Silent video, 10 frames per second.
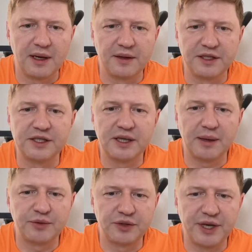uh, this
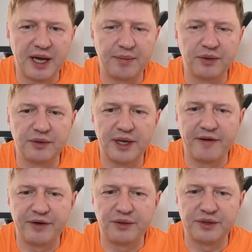setup should happen on
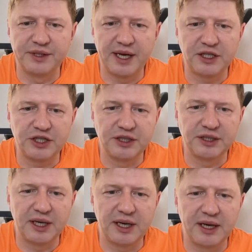every new
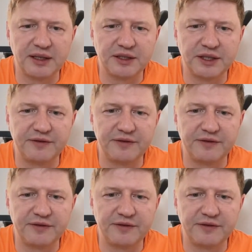session and